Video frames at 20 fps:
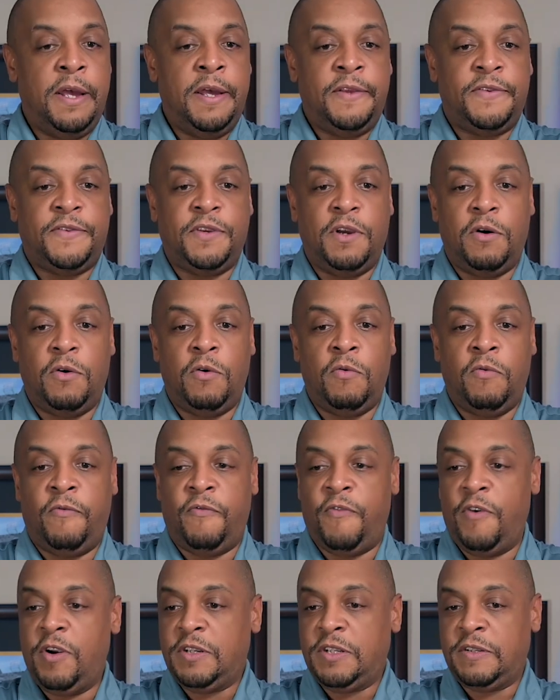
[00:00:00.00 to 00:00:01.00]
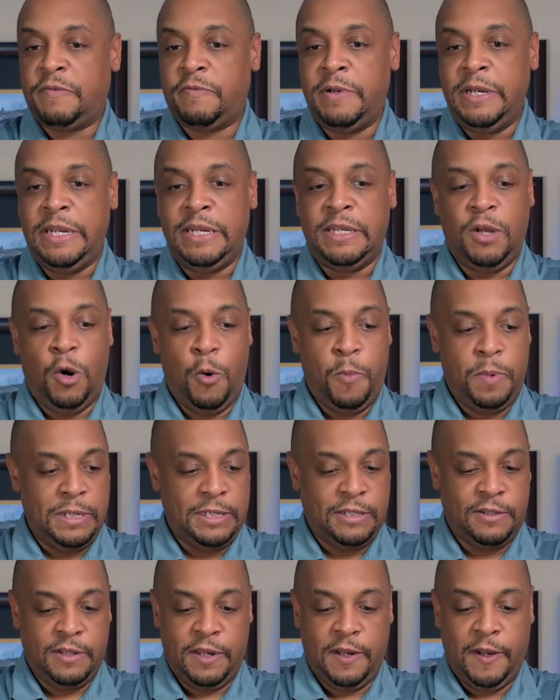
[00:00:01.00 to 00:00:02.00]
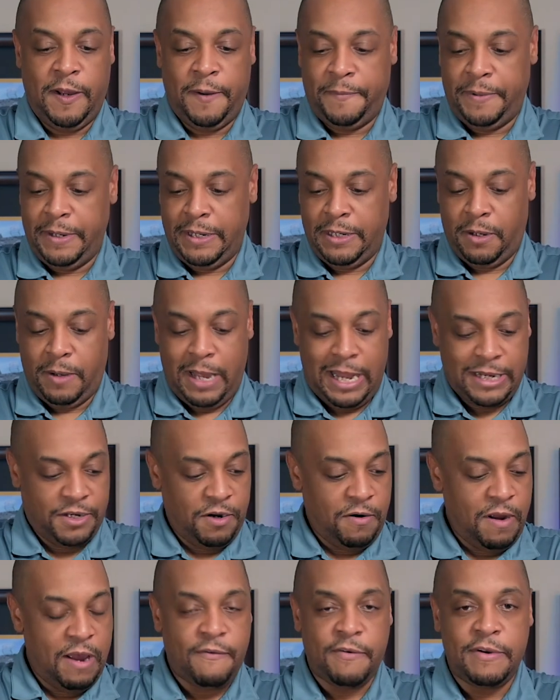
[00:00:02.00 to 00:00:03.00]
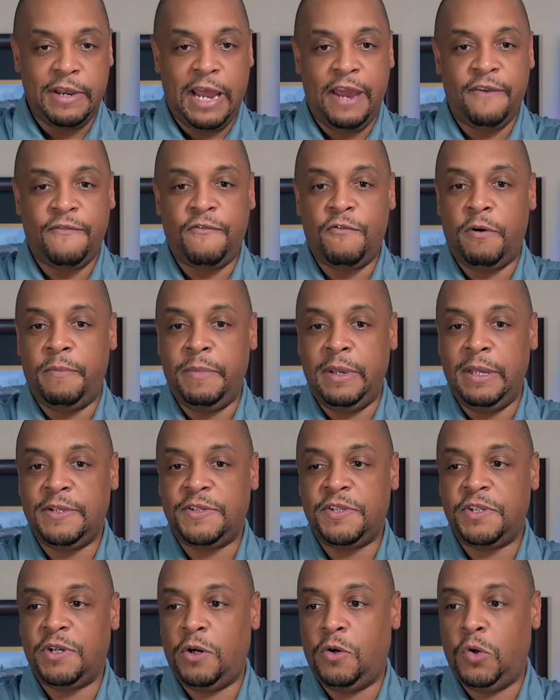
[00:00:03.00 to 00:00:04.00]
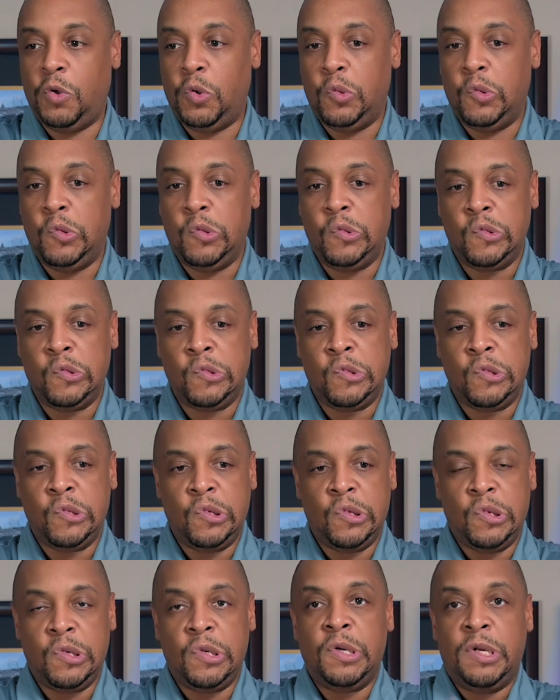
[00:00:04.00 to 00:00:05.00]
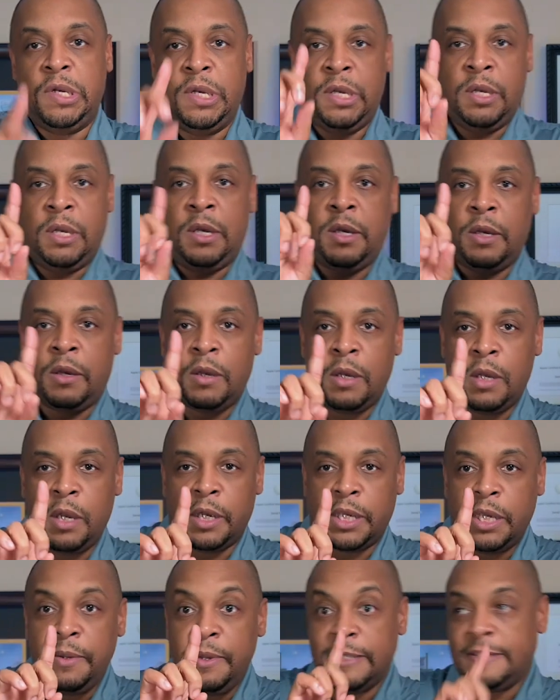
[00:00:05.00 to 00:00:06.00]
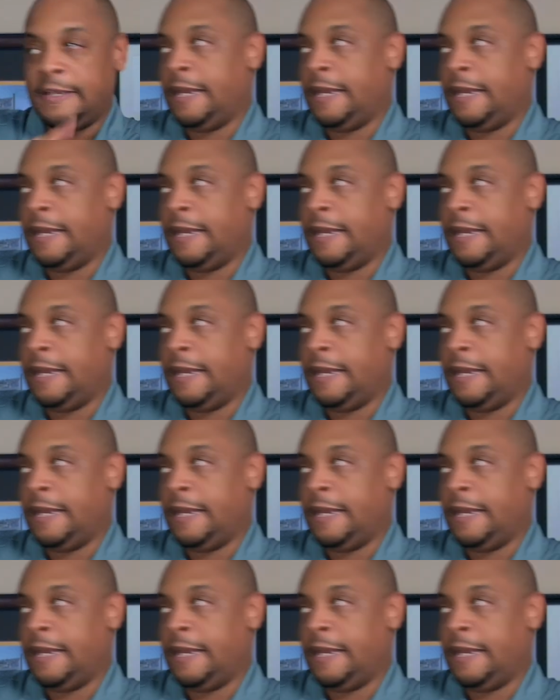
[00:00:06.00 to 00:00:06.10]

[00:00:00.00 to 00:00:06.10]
So first we need to open this thing up, and I don't have a knife on me, so give me a